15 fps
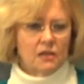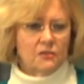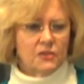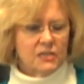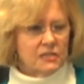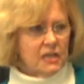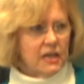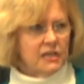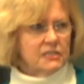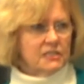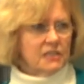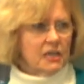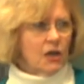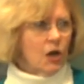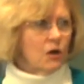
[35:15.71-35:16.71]
these kids
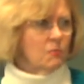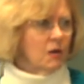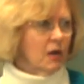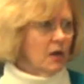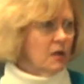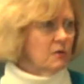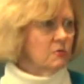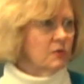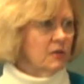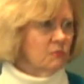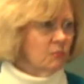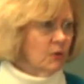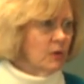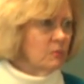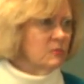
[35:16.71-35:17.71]
sit home alone in
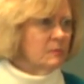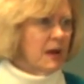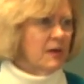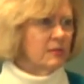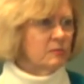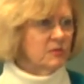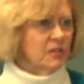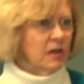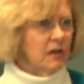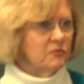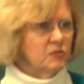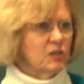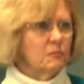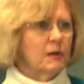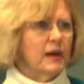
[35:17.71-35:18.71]
rooms by
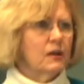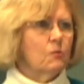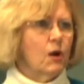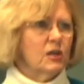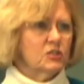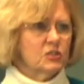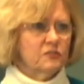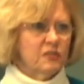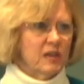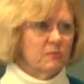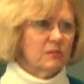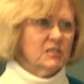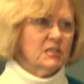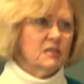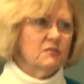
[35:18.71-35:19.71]
themselves. Nobody watches
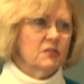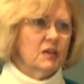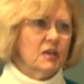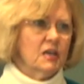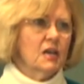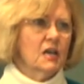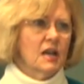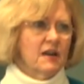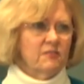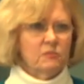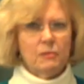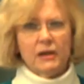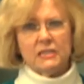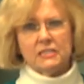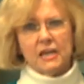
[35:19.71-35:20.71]
family TV.
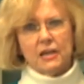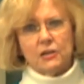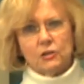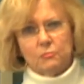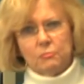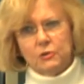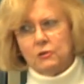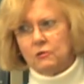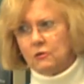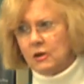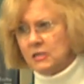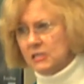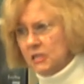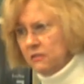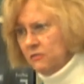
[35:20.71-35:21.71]
Everybody's got a computer or
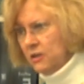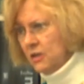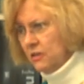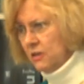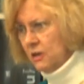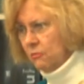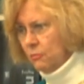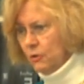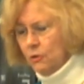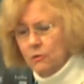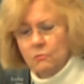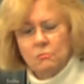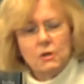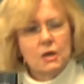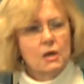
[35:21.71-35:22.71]
a TV in their
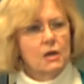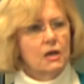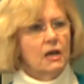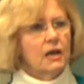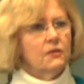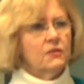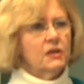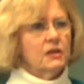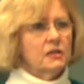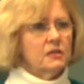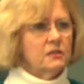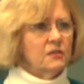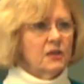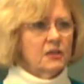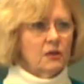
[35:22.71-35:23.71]
room. And they,
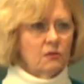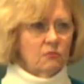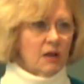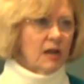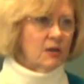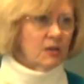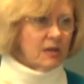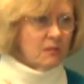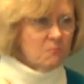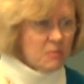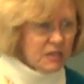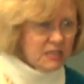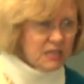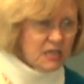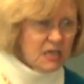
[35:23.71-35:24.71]
they don't, and they're
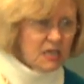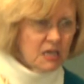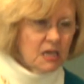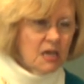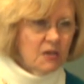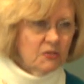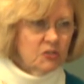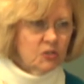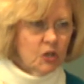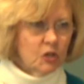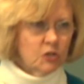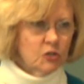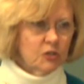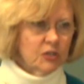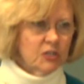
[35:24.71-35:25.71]
missing the
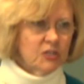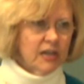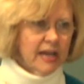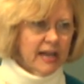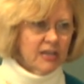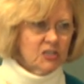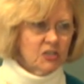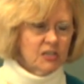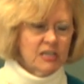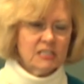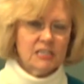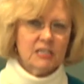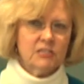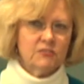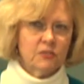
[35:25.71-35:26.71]
social interaction. He
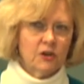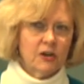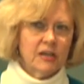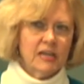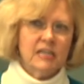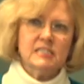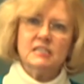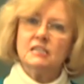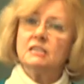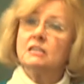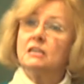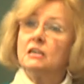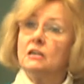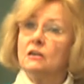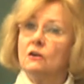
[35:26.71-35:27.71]
said, it's very easy to
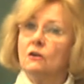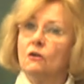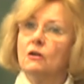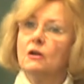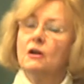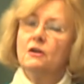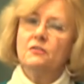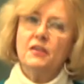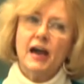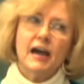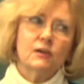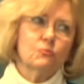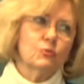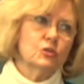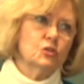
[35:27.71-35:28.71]
kill
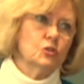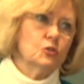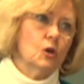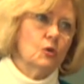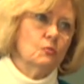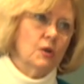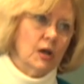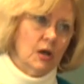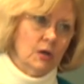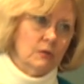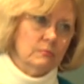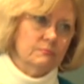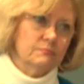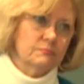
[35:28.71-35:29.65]
that which you don't know